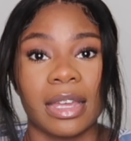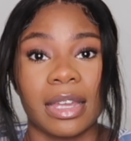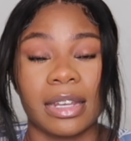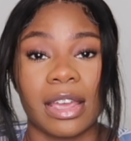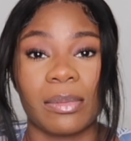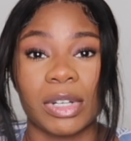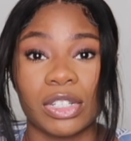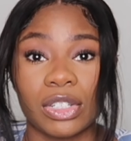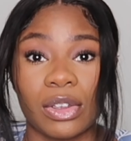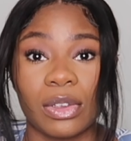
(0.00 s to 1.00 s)
And now I'm going to
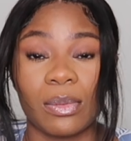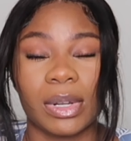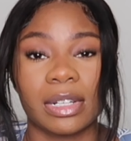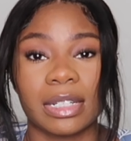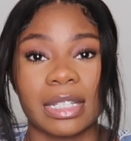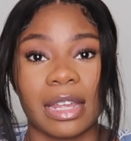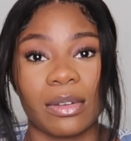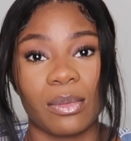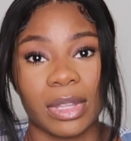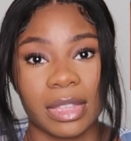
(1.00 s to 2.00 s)
show you what it looks
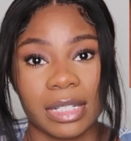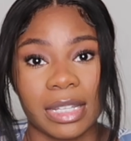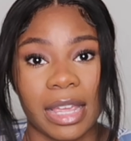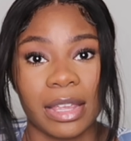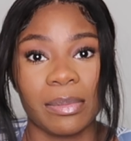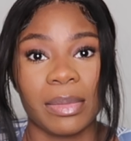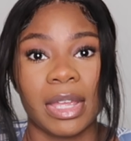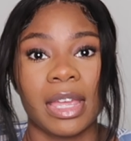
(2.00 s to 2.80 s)
like with the tape,